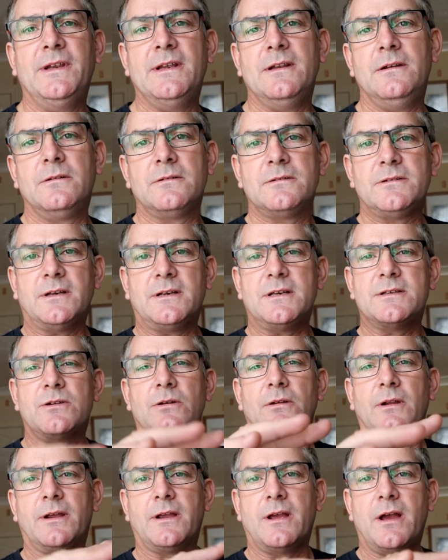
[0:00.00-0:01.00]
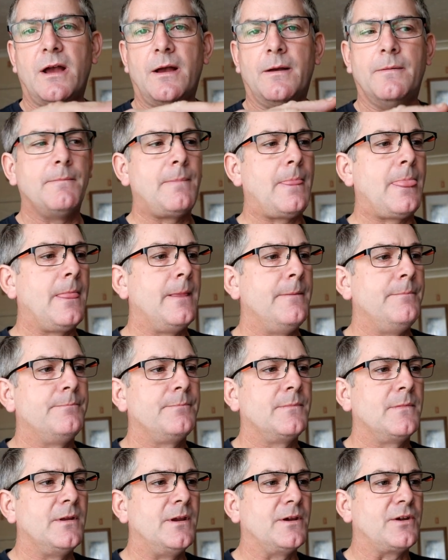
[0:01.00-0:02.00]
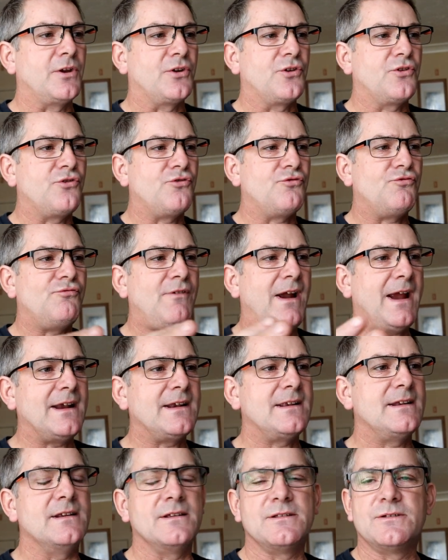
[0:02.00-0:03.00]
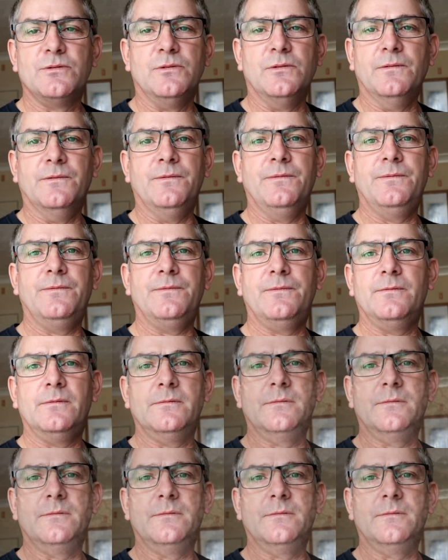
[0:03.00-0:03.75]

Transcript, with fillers: and it looks like it's got like a like a cracked sort of